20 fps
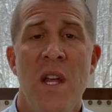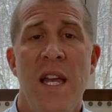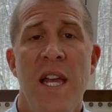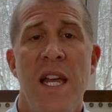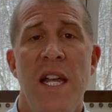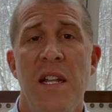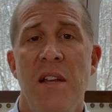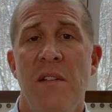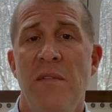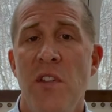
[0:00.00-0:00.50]

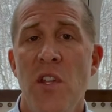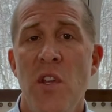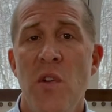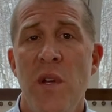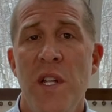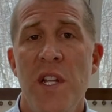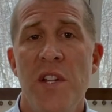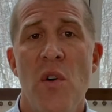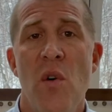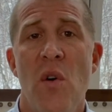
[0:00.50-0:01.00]
And if you
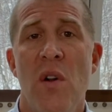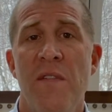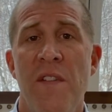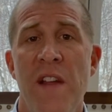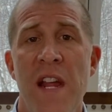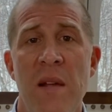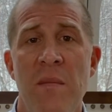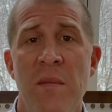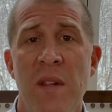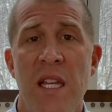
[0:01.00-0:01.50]
and your
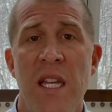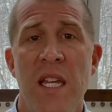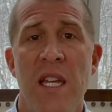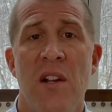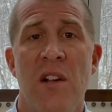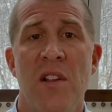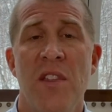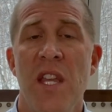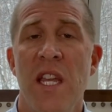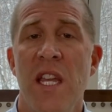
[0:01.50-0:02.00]
family
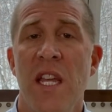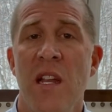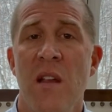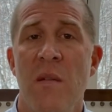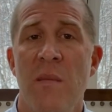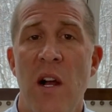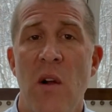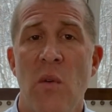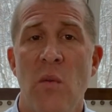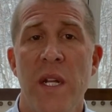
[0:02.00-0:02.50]
are thinking
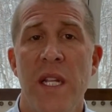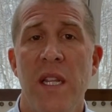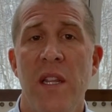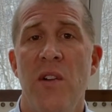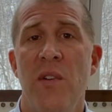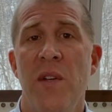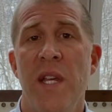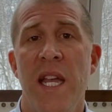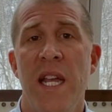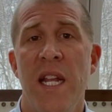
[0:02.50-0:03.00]
about
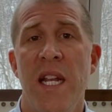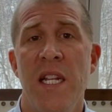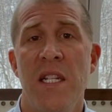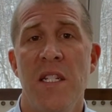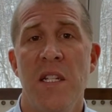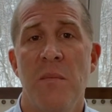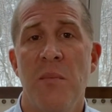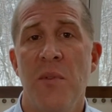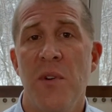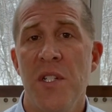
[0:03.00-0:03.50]
relocating
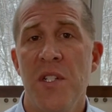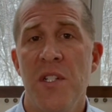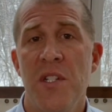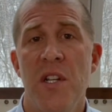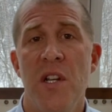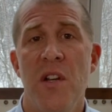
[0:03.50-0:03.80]
to Bristow